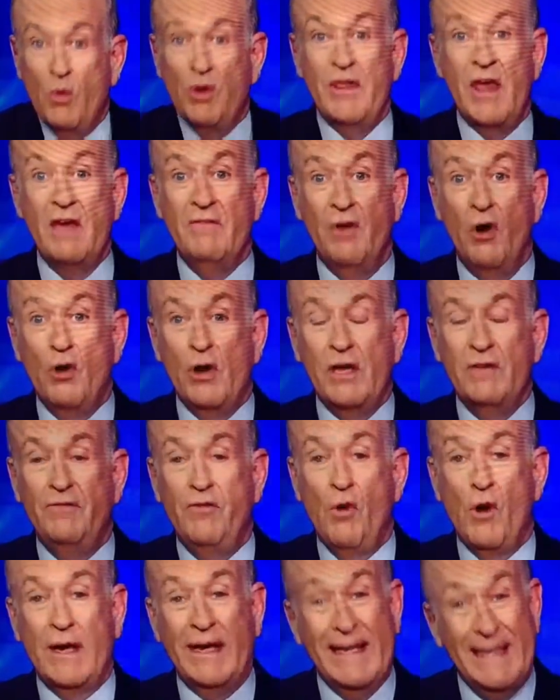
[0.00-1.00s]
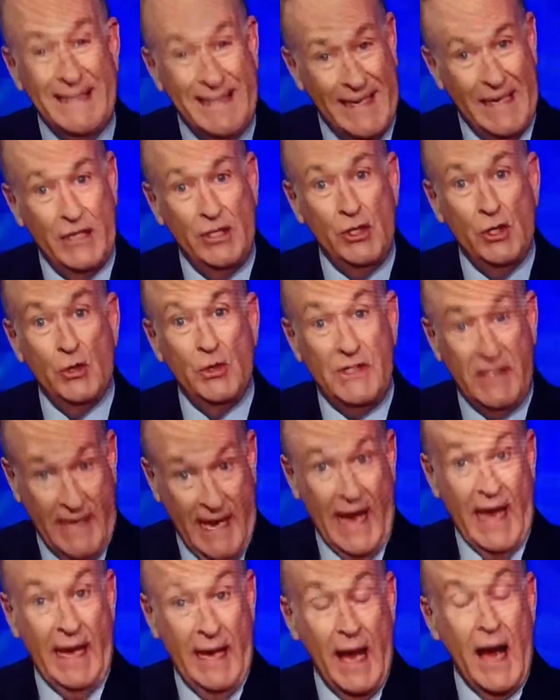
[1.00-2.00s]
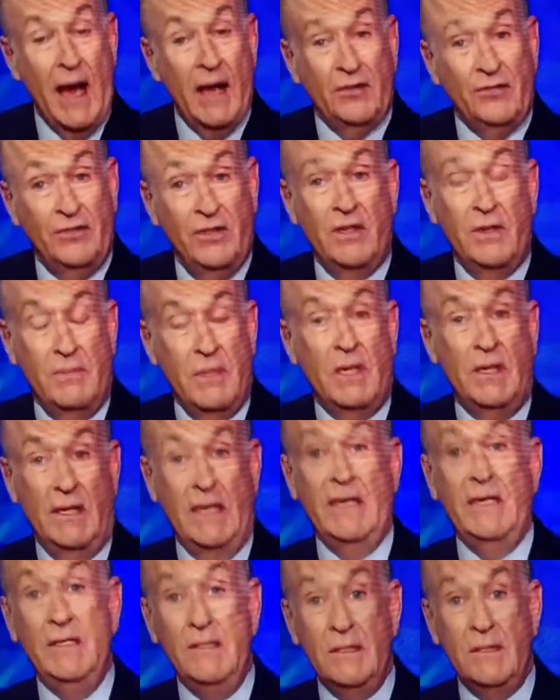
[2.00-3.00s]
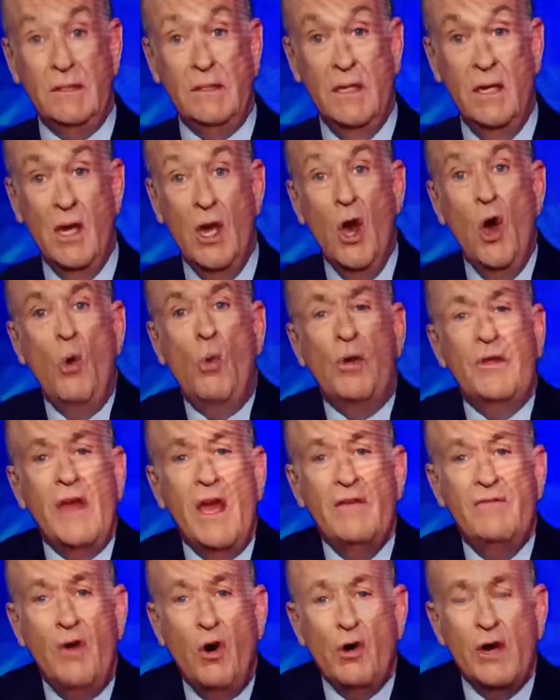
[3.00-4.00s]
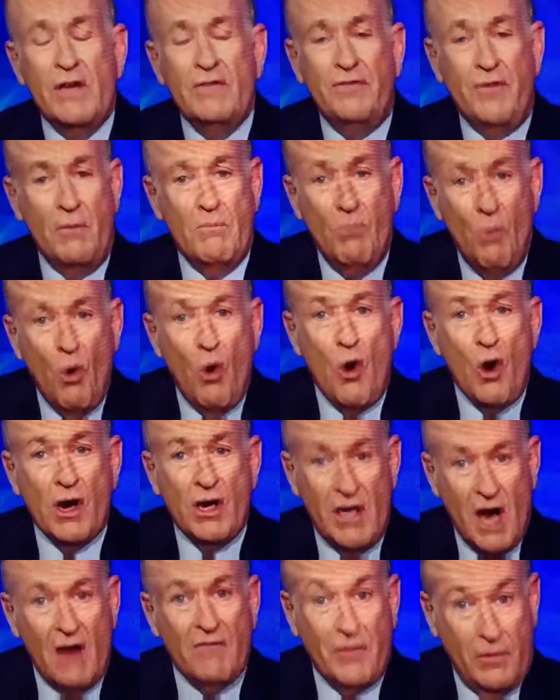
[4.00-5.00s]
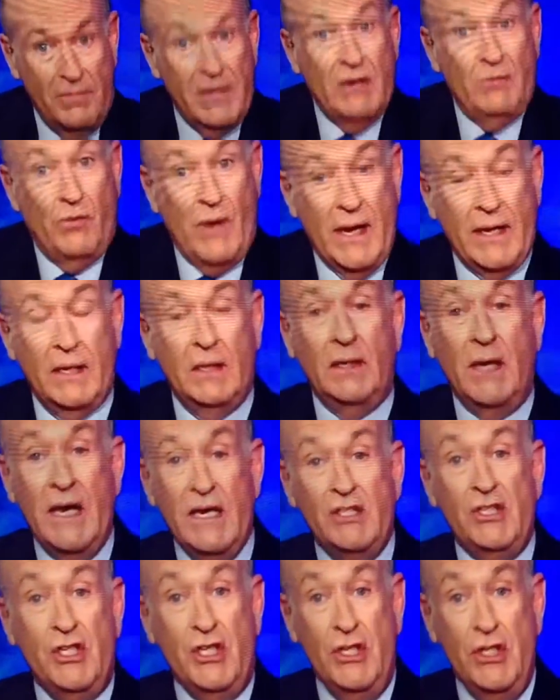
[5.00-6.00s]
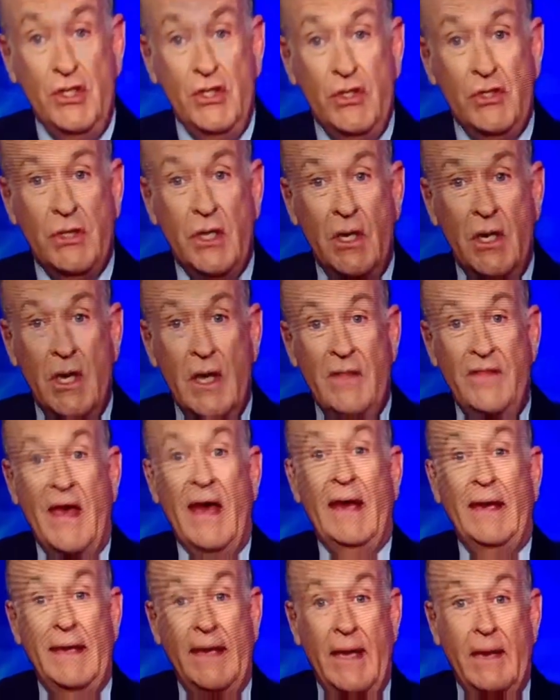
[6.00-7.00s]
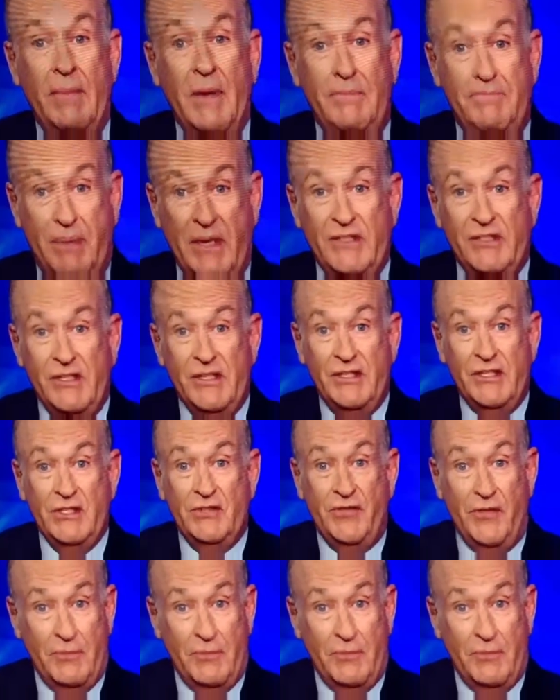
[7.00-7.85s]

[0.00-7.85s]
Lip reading: Were they voting for continued chaos in the Middle East? Were they voting for more government regulations that inhibit businesses?